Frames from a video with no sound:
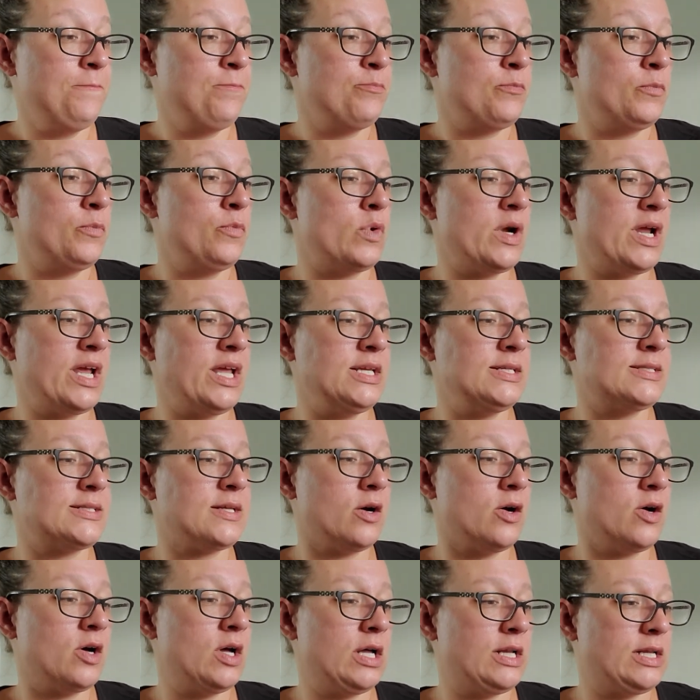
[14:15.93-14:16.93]
Raised
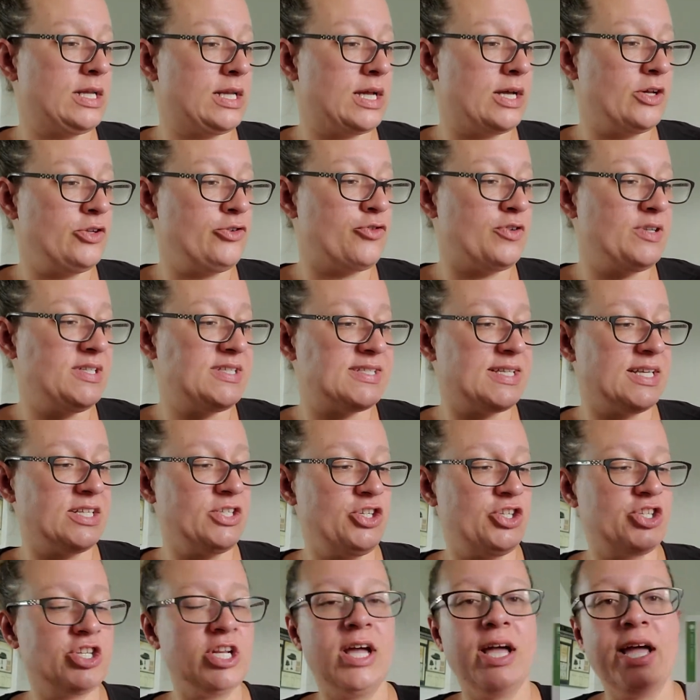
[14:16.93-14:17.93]
on Country
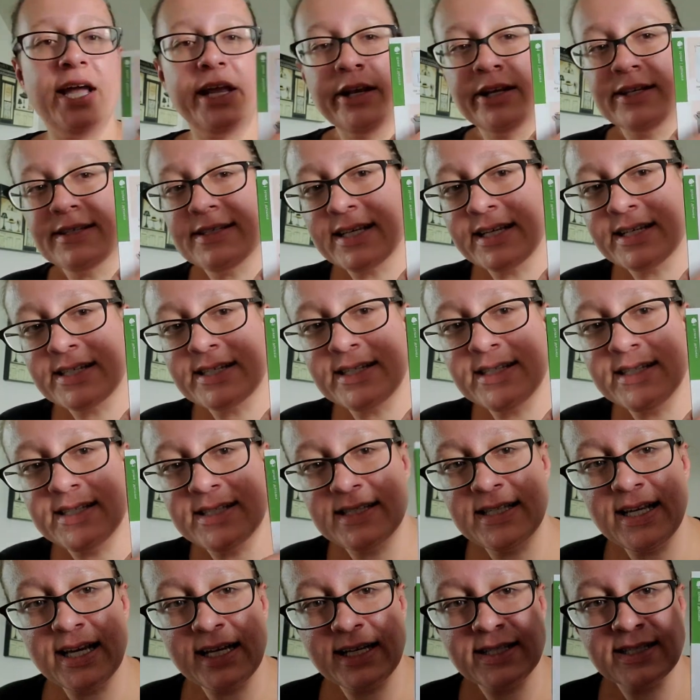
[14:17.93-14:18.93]
Sunshine,
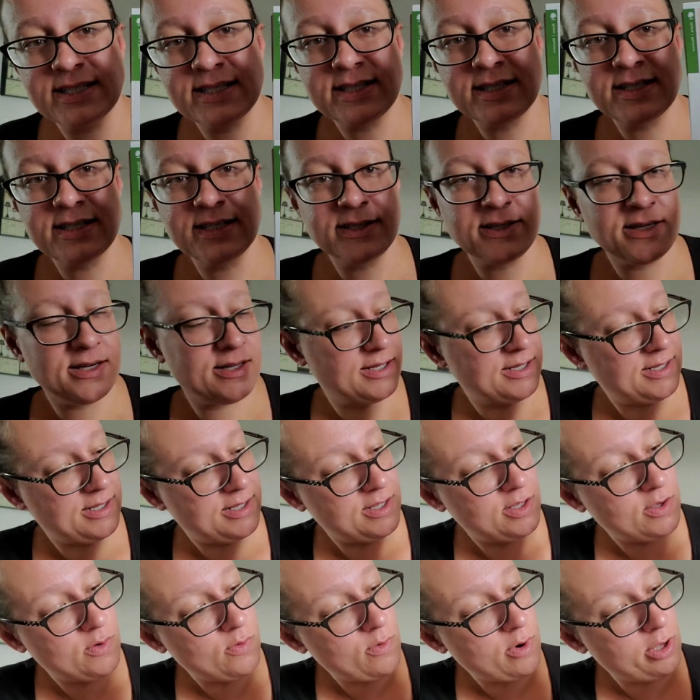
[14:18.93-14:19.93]
$66.
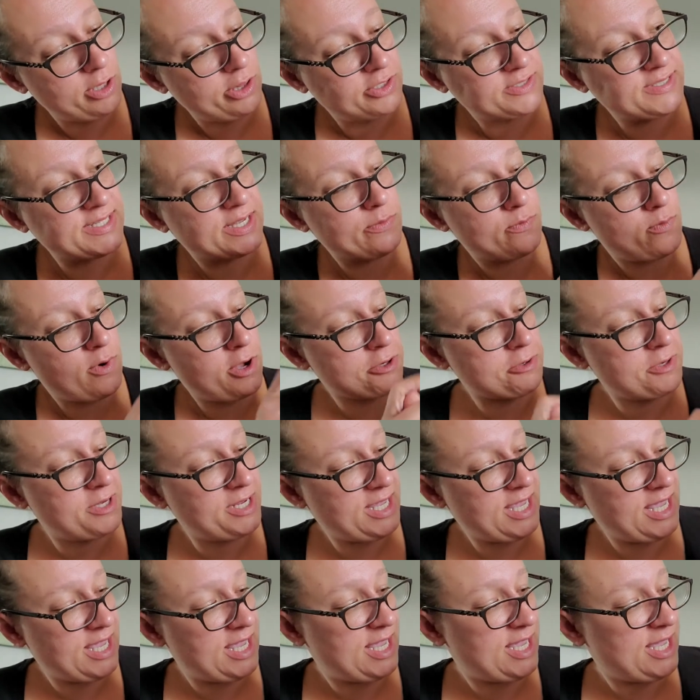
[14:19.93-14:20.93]
Well, it looks like a watering
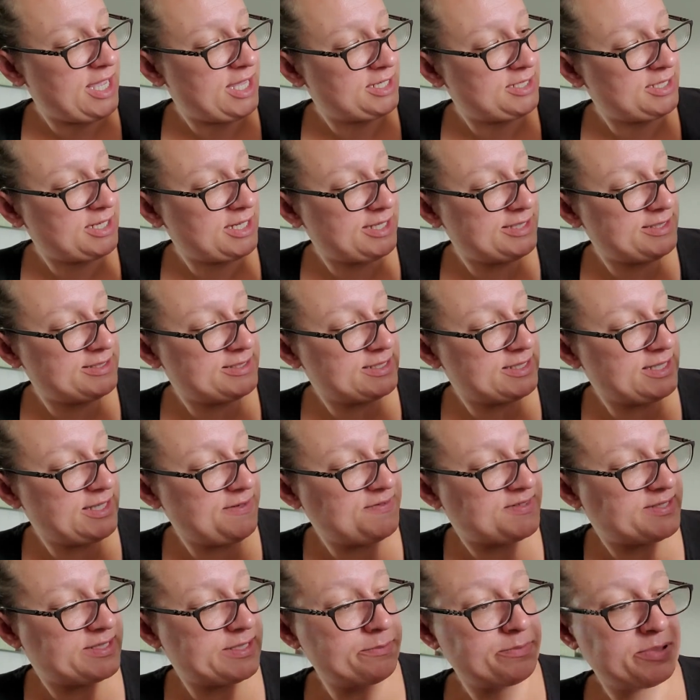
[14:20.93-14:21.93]
can. The Live
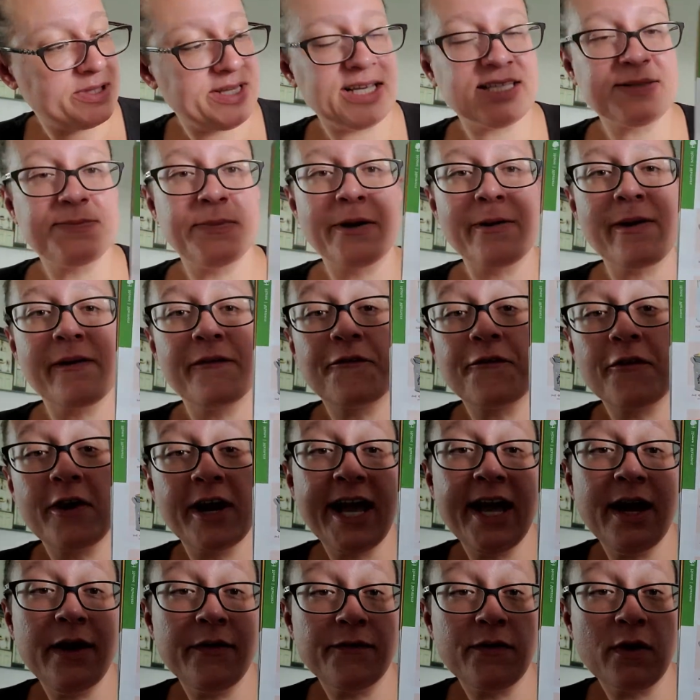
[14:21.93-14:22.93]
Simply has been around
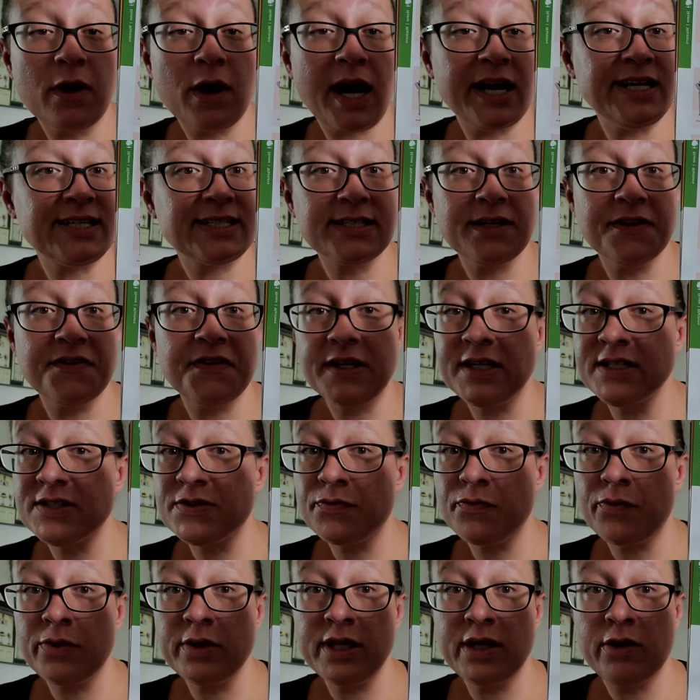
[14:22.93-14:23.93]
forever. I still think it's
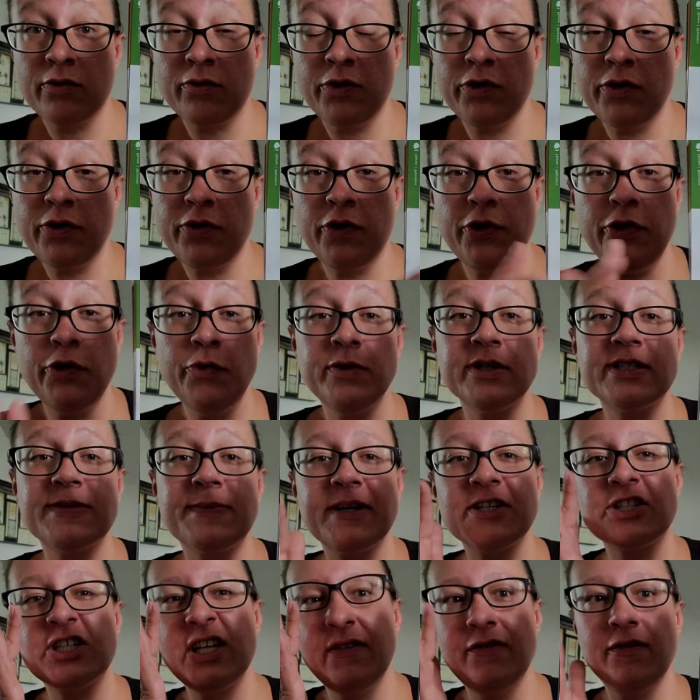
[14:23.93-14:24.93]
really cute,
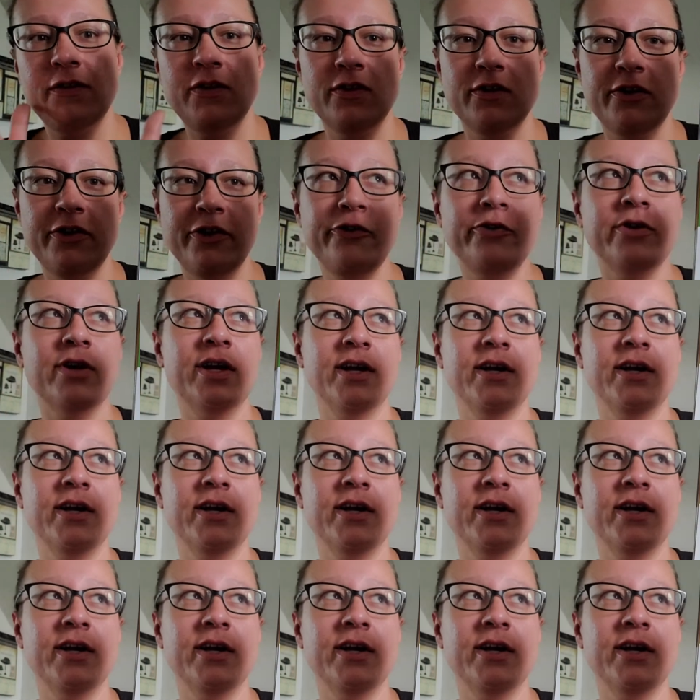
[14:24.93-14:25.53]
especially if